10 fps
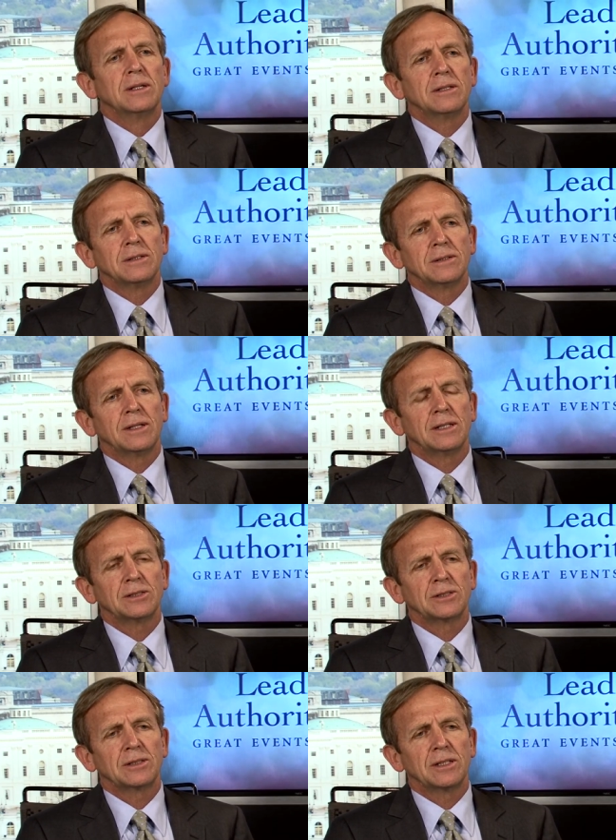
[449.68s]
uh,
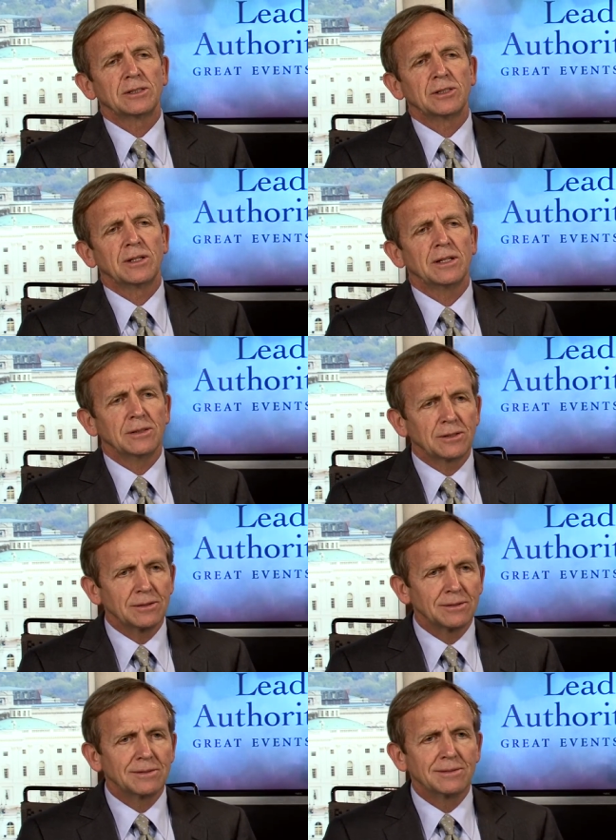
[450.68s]
as, as night,
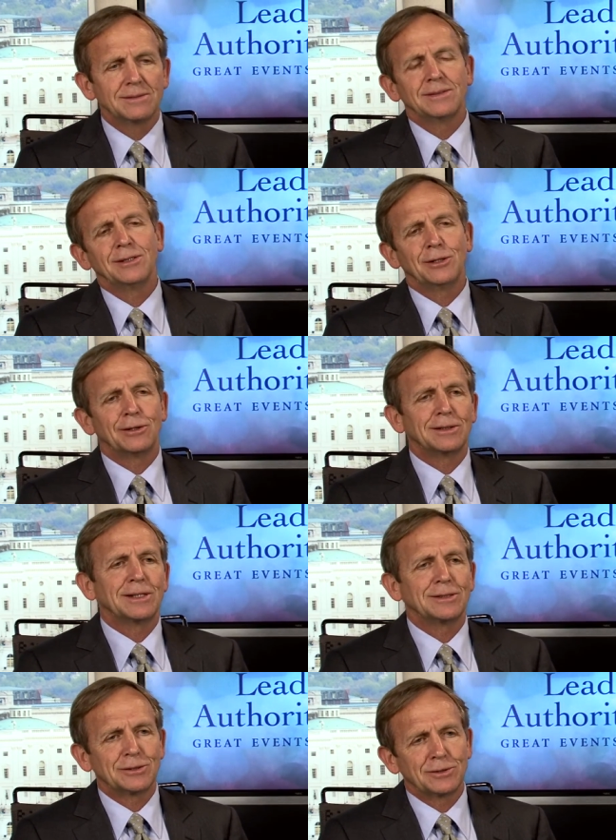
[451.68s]
you know,
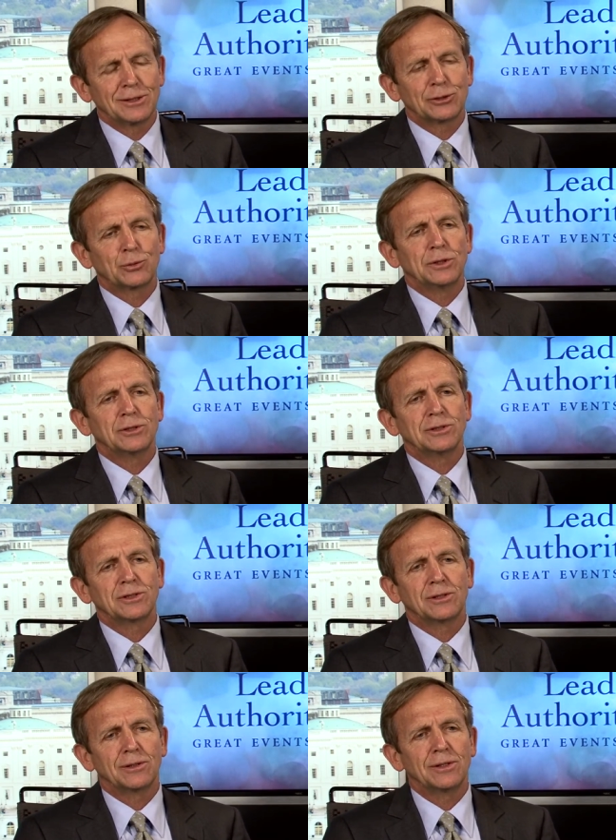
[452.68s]
as, as
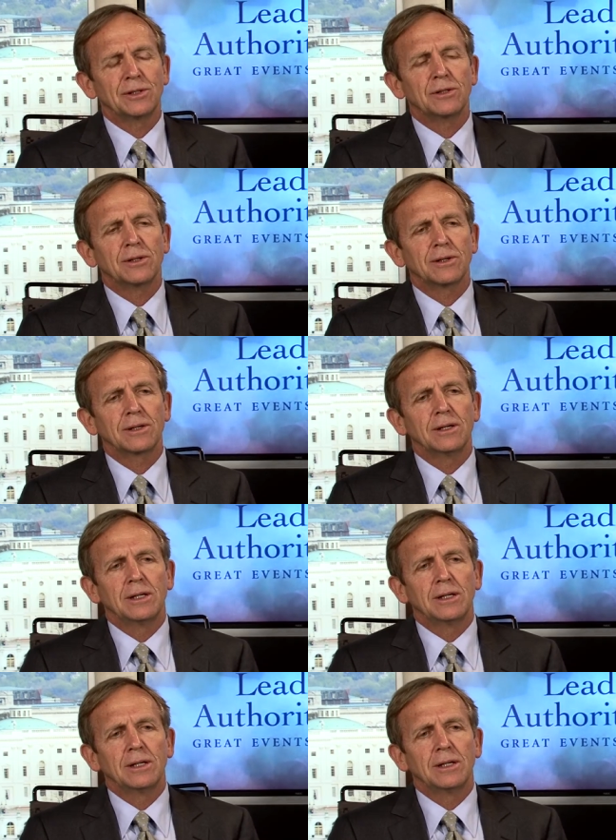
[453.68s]
regions are in the dark.